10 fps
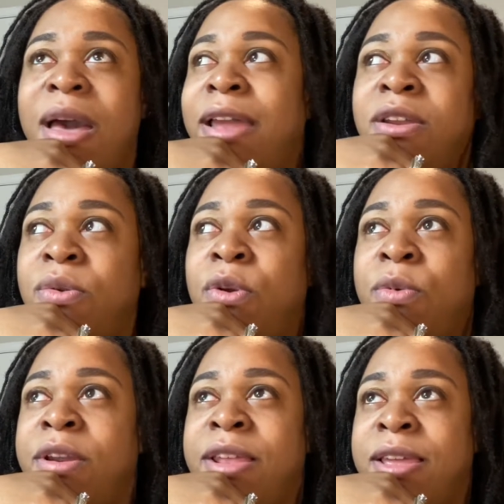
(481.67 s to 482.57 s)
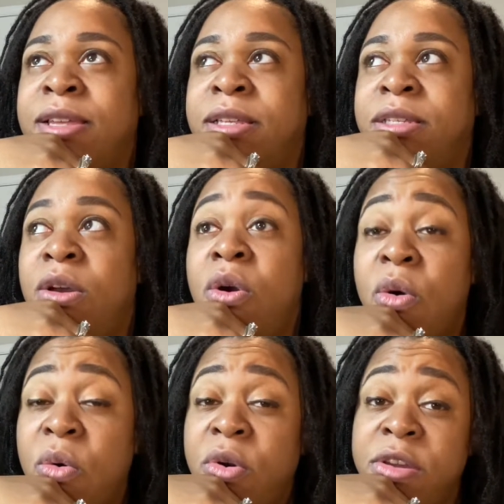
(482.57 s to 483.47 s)
I don't know where it is.
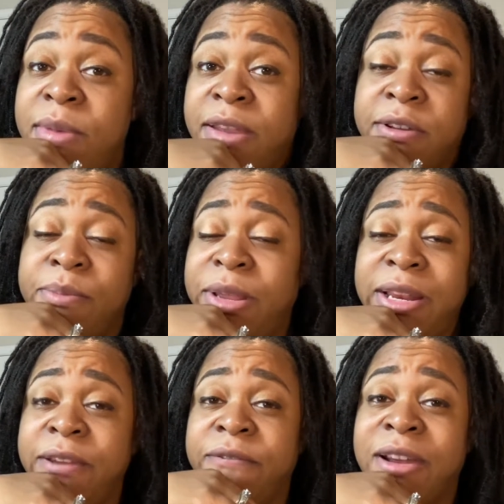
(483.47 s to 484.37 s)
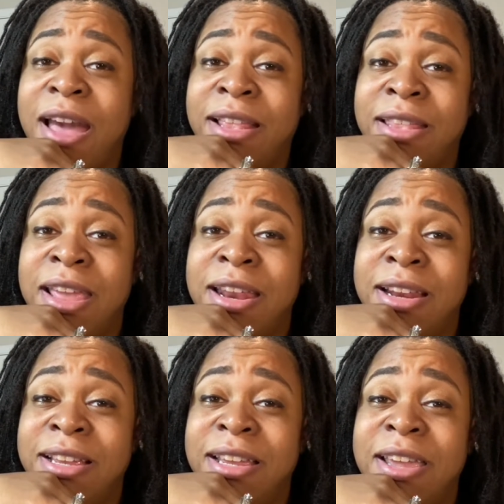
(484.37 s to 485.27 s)
Or you might have completely forgotten that
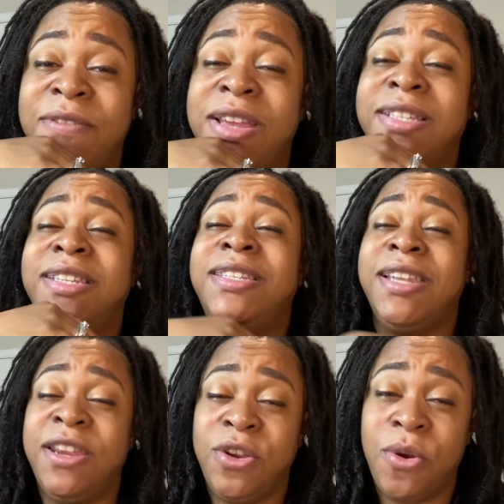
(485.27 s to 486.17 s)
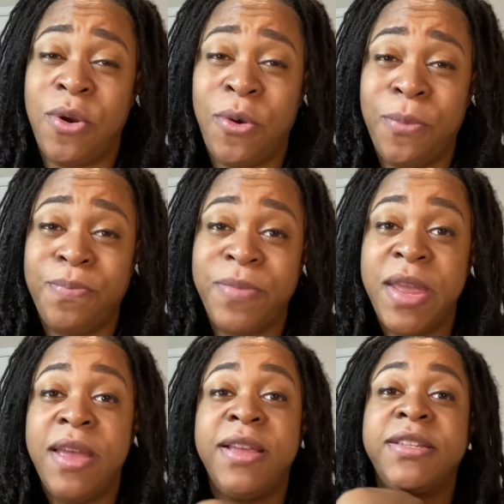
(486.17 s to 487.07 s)
it even existed in your home.
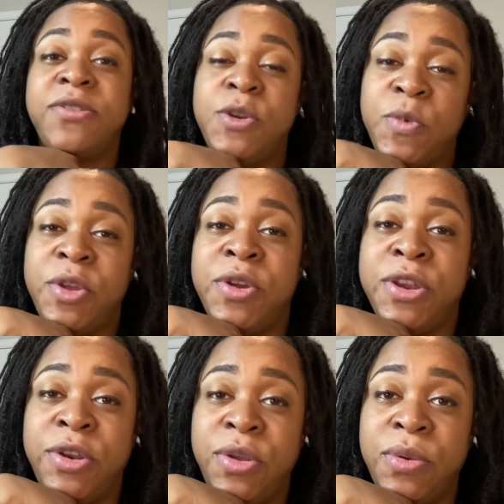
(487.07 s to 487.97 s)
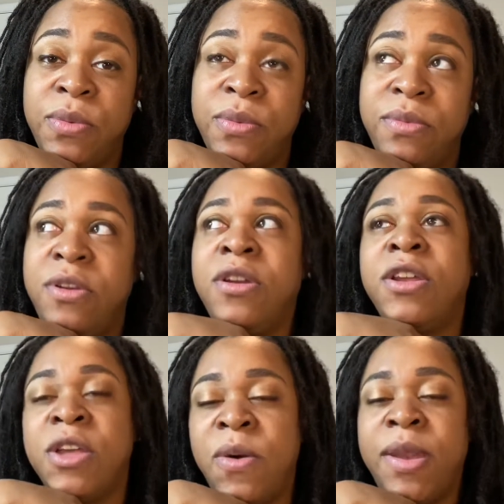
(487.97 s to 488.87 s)
So then what are you going to do? You're going
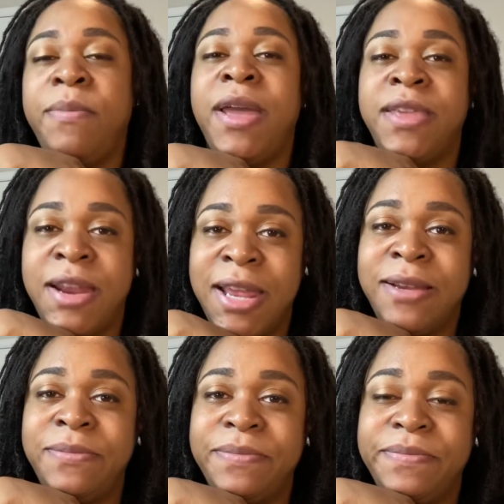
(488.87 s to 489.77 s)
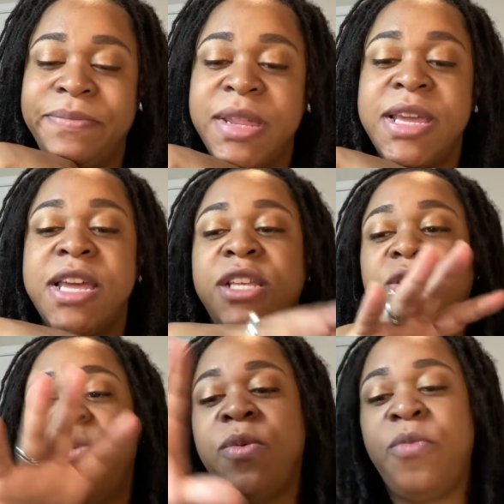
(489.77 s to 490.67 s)
to go out and buy that item.
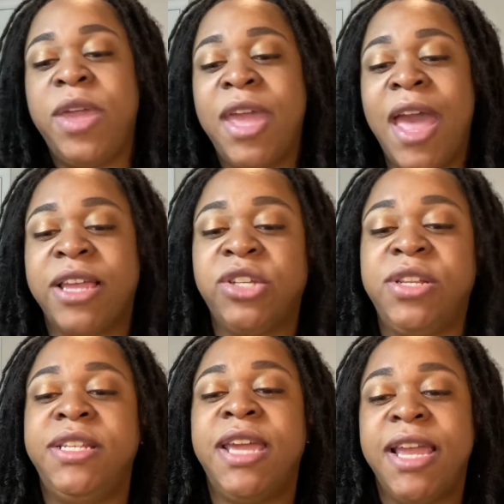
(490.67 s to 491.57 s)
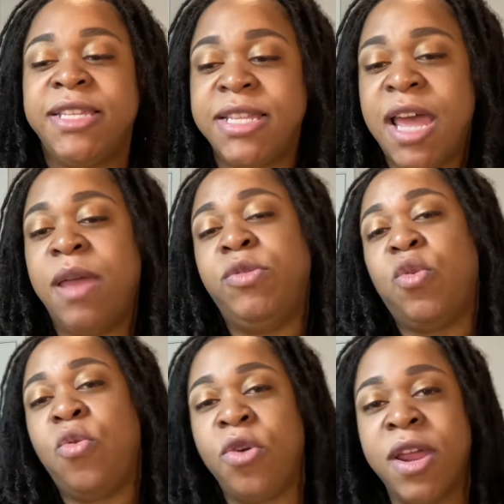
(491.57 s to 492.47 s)
So when we actually take the time
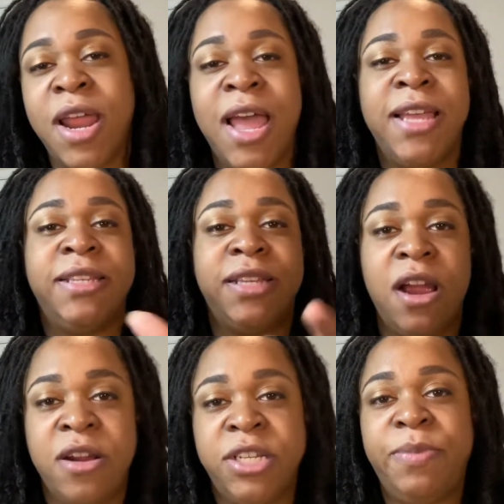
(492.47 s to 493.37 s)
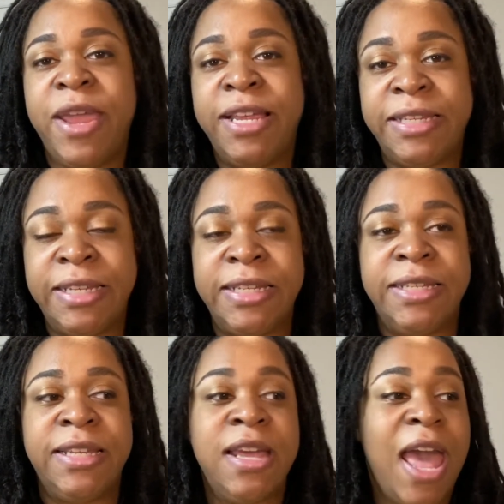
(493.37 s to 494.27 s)
to organize our
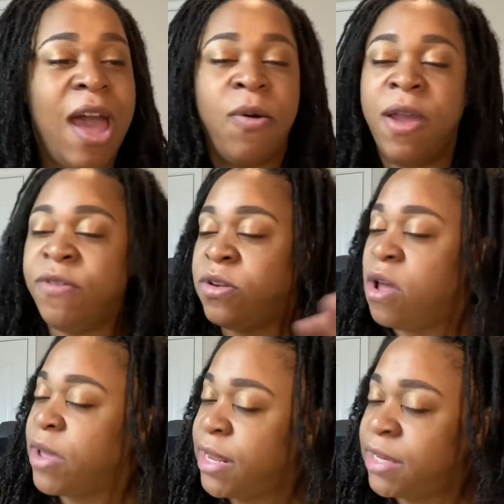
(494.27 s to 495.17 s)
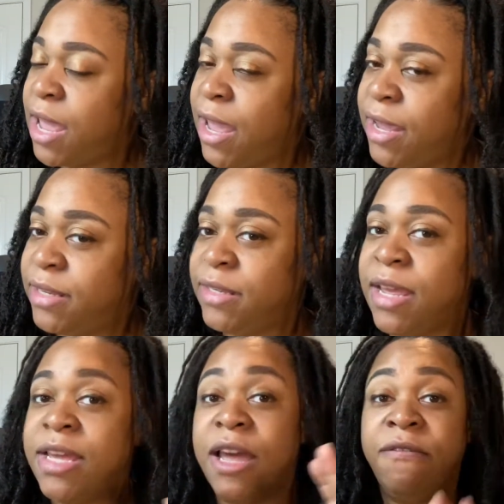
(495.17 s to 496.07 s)
spaces, however long it takes,
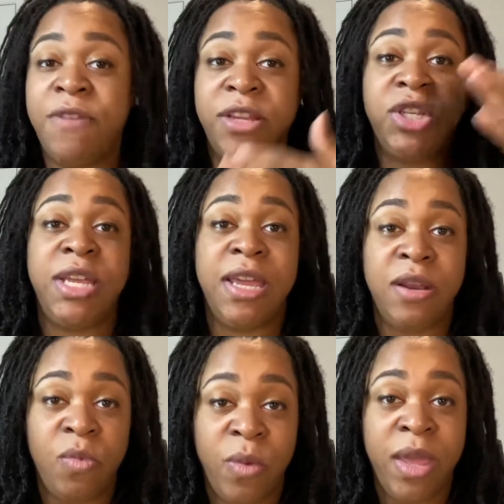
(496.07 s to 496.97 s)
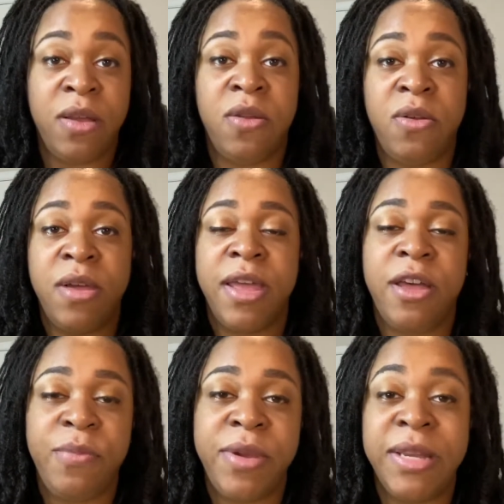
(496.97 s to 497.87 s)
eventually it will
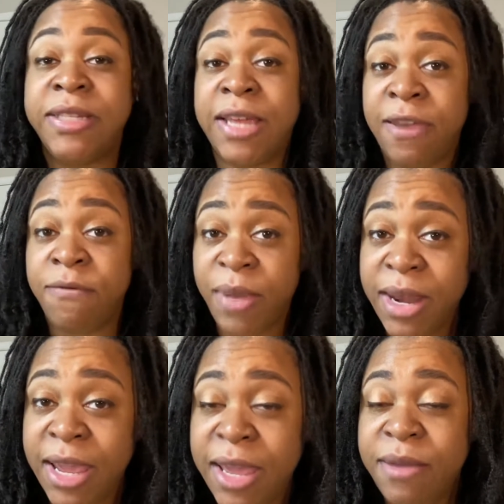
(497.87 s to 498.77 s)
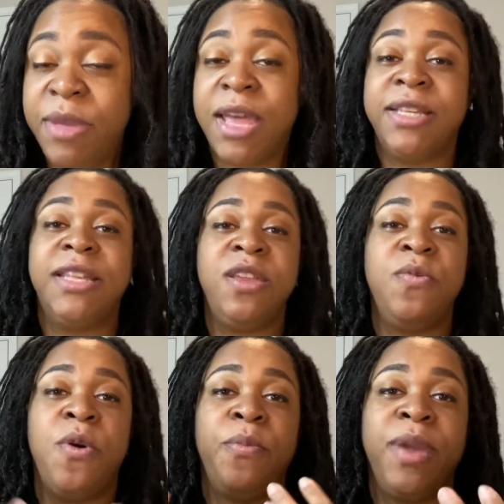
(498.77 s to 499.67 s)
help you to save money, because then
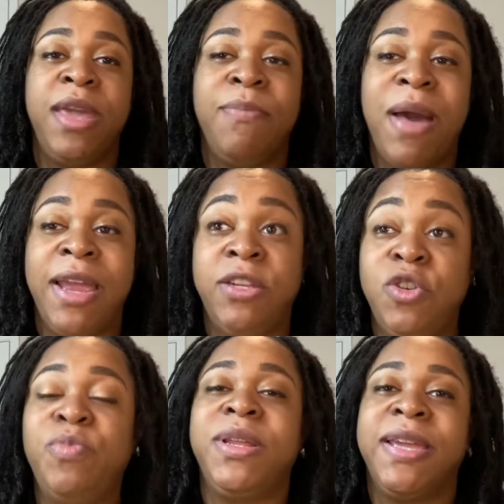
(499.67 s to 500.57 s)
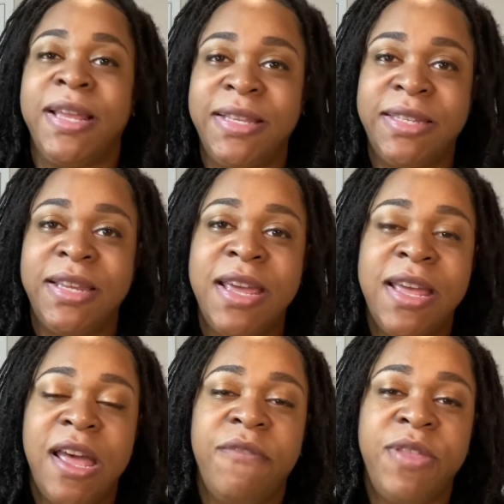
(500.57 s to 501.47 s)
you won't be buying duplicates
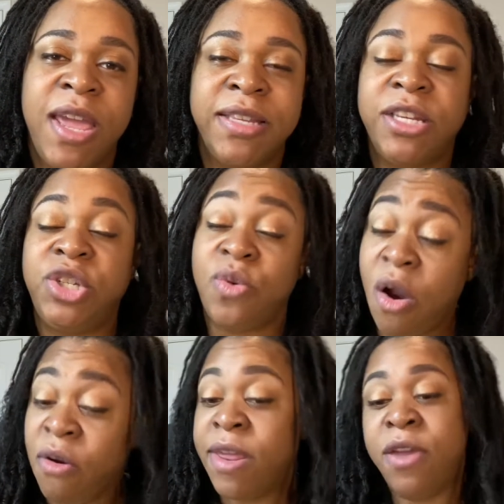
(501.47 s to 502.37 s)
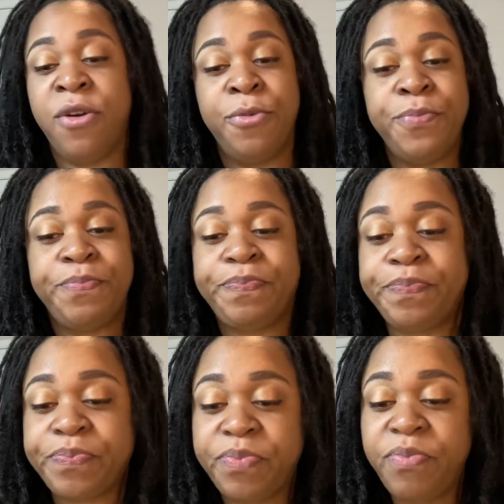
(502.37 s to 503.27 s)
of things that you already own.
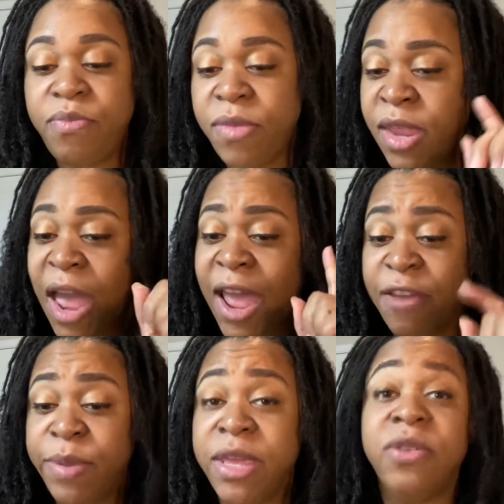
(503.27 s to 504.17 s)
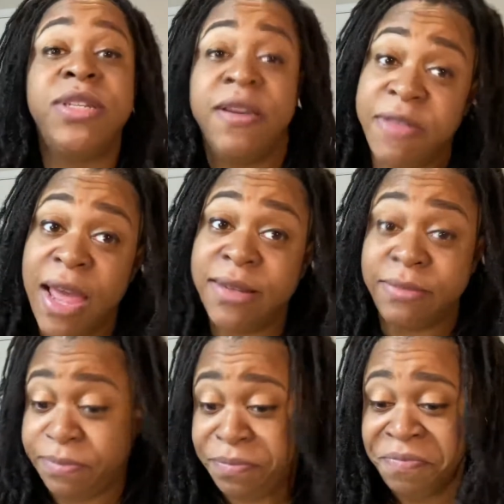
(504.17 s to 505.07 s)
I have been guilty of
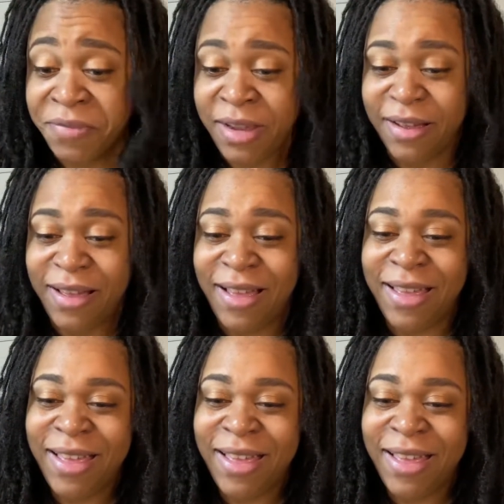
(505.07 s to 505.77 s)
that.